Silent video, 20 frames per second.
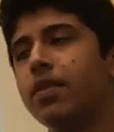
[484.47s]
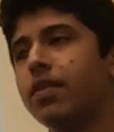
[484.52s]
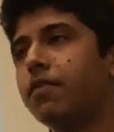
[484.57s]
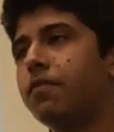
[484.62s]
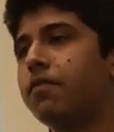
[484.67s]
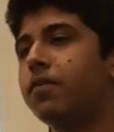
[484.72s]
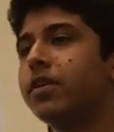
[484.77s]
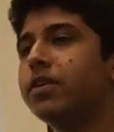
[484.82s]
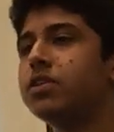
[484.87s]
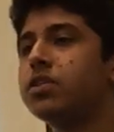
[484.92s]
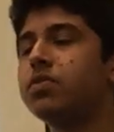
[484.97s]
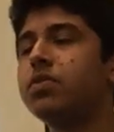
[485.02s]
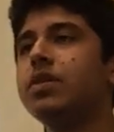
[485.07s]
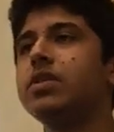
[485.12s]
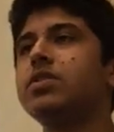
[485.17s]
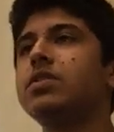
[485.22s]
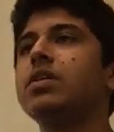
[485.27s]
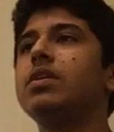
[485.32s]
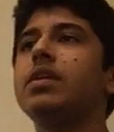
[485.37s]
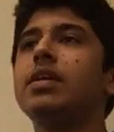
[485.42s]
The first
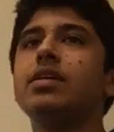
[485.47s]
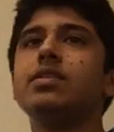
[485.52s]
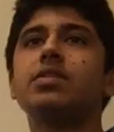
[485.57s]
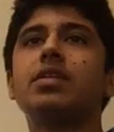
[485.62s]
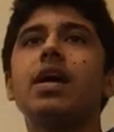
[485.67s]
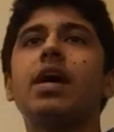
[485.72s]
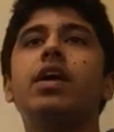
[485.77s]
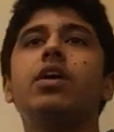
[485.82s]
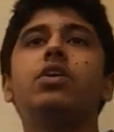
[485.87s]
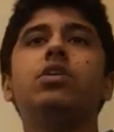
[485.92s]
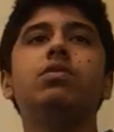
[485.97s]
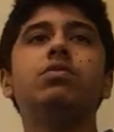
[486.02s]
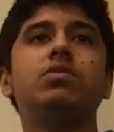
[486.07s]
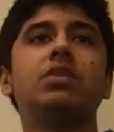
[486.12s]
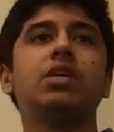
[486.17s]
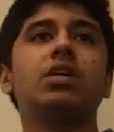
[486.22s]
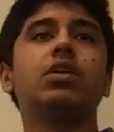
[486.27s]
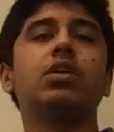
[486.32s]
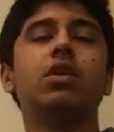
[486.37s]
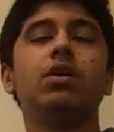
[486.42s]
reason is that
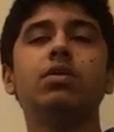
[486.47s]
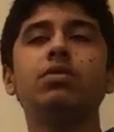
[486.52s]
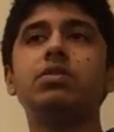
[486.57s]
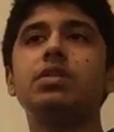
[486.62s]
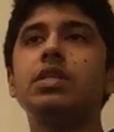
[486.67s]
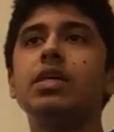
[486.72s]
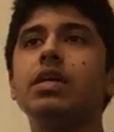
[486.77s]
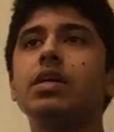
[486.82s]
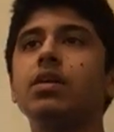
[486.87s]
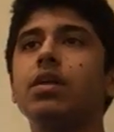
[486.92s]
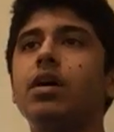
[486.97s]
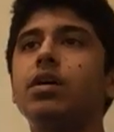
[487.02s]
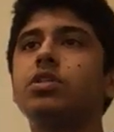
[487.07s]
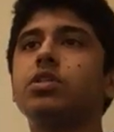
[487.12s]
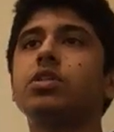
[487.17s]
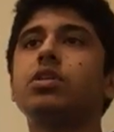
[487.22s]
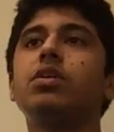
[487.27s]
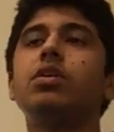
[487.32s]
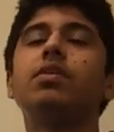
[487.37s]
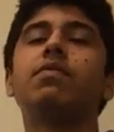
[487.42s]
using closed
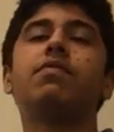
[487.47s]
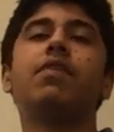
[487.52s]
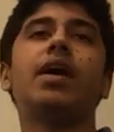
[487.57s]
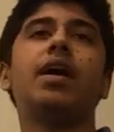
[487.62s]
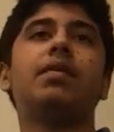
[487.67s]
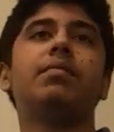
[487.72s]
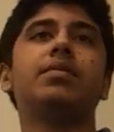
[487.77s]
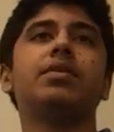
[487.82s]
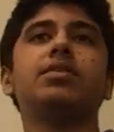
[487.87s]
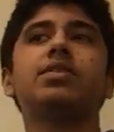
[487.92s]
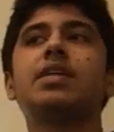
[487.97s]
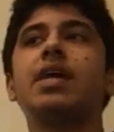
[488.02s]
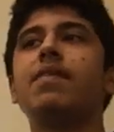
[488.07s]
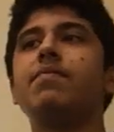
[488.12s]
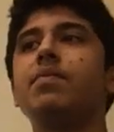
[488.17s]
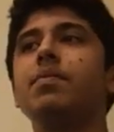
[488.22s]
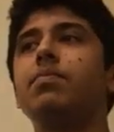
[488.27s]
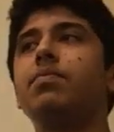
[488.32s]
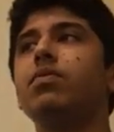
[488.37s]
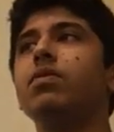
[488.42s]
ecological environments
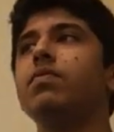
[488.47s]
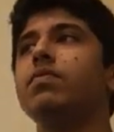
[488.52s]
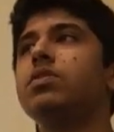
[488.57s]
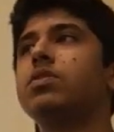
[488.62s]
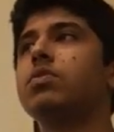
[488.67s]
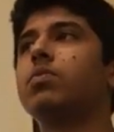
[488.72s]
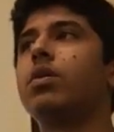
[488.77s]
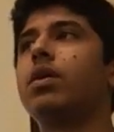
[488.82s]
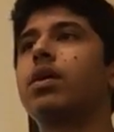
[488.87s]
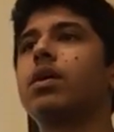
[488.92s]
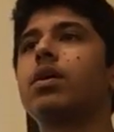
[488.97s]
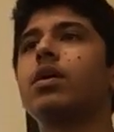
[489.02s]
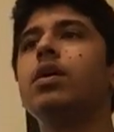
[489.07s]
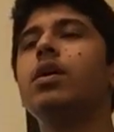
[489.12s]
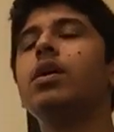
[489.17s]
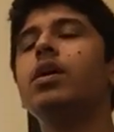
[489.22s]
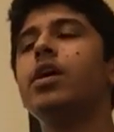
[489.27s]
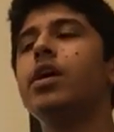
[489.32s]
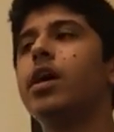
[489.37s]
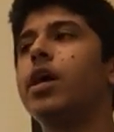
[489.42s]
have been proven to work.
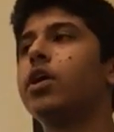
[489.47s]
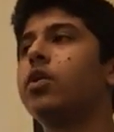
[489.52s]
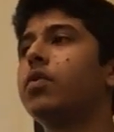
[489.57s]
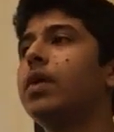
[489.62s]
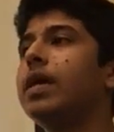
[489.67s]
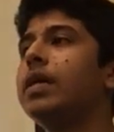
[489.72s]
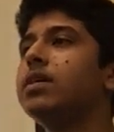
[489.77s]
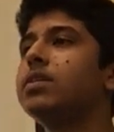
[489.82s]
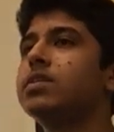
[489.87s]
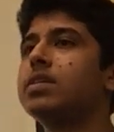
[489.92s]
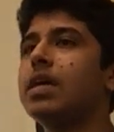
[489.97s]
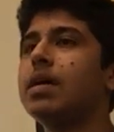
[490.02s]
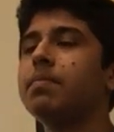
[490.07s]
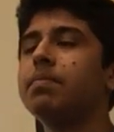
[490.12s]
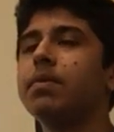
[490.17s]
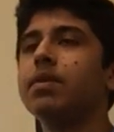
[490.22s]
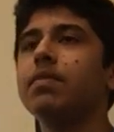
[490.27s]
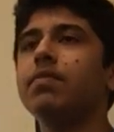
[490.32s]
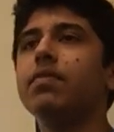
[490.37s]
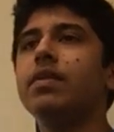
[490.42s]
A great
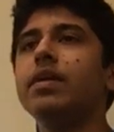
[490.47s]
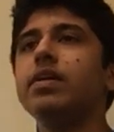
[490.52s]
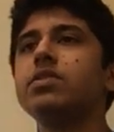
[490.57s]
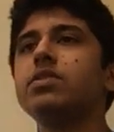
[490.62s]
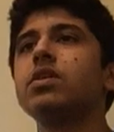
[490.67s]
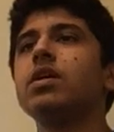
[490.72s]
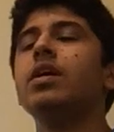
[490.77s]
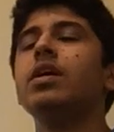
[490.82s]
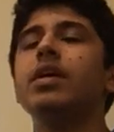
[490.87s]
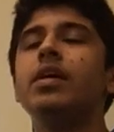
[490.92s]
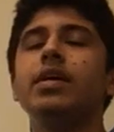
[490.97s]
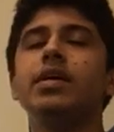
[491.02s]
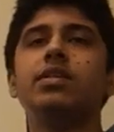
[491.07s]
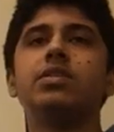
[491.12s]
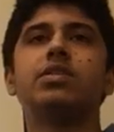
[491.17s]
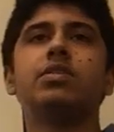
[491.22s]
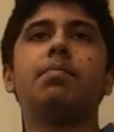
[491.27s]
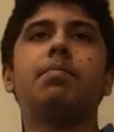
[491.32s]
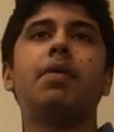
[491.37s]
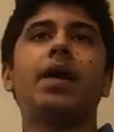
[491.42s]
example of this
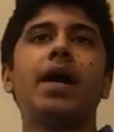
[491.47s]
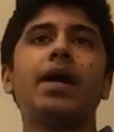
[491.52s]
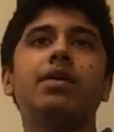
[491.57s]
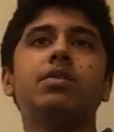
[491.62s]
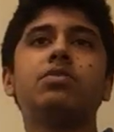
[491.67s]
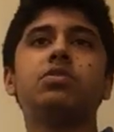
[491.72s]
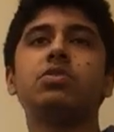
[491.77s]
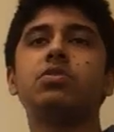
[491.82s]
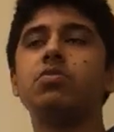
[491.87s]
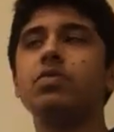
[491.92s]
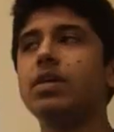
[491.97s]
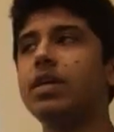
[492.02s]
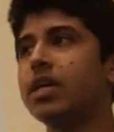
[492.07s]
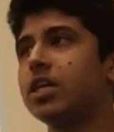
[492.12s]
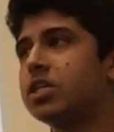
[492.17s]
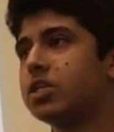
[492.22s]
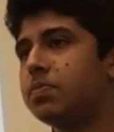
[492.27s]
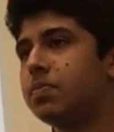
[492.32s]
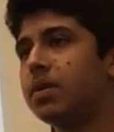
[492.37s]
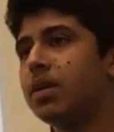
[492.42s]
is the BIOS 3
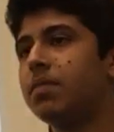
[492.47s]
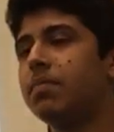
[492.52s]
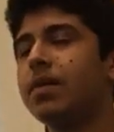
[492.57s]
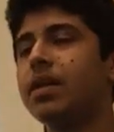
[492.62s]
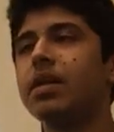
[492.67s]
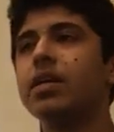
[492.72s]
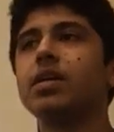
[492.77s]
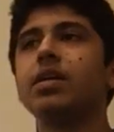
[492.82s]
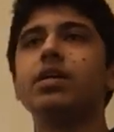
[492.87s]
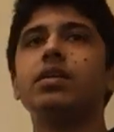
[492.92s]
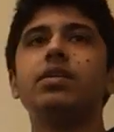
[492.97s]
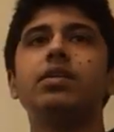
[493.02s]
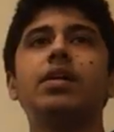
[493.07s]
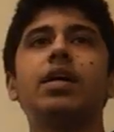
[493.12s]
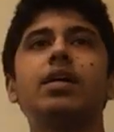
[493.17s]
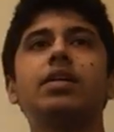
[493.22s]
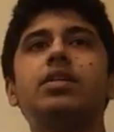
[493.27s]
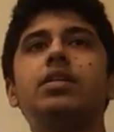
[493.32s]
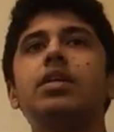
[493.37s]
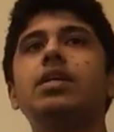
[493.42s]
experiment
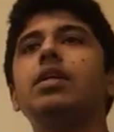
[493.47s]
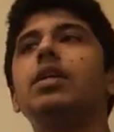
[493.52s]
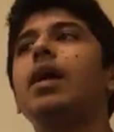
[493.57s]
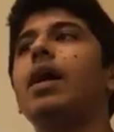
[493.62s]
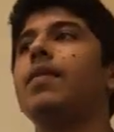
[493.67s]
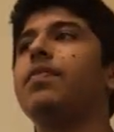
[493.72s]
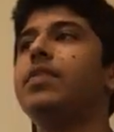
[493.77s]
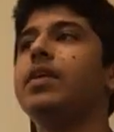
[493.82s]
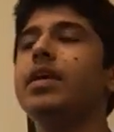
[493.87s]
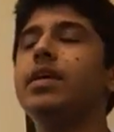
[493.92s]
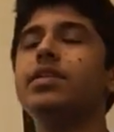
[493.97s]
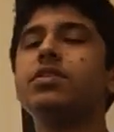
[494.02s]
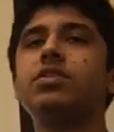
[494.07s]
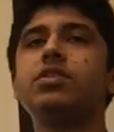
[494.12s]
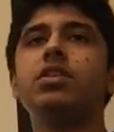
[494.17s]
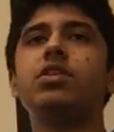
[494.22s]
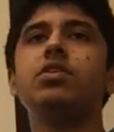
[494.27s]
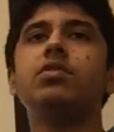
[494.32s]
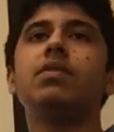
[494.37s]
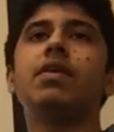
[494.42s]
conducted at the
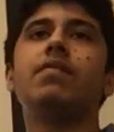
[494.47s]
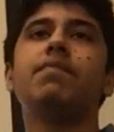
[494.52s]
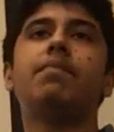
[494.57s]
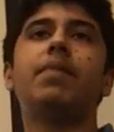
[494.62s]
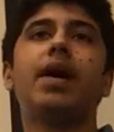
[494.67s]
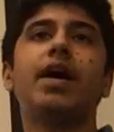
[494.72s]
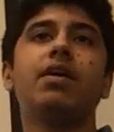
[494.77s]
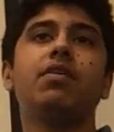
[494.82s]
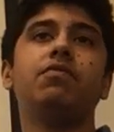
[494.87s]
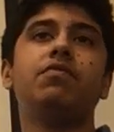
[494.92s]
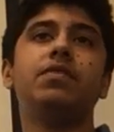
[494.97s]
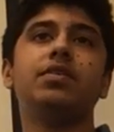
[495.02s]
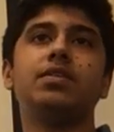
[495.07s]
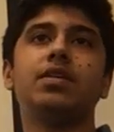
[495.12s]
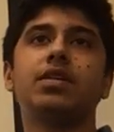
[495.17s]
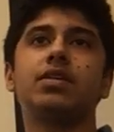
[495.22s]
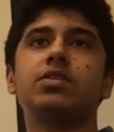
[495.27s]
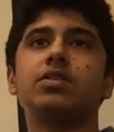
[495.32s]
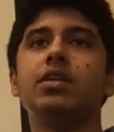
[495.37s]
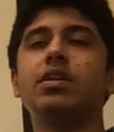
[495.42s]
Institute of
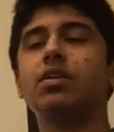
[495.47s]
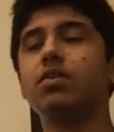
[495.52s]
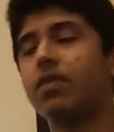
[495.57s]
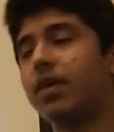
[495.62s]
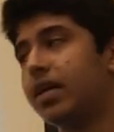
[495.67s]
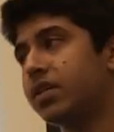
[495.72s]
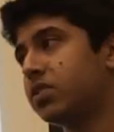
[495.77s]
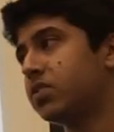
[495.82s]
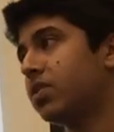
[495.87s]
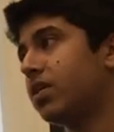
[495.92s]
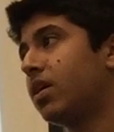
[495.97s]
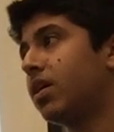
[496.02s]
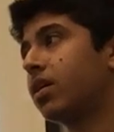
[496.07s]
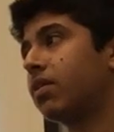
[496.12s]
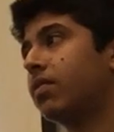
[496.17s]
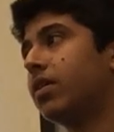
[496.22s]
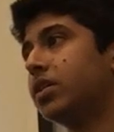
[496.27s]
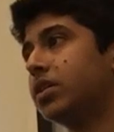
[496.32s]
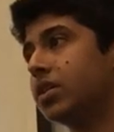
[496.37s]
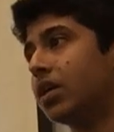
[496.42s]
Biophysics in
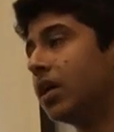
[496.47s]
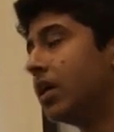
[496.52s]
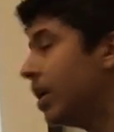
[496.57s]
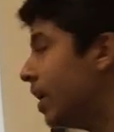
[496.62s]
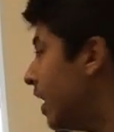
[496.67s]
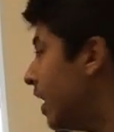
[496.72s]
Krasnoyarsk, Russia.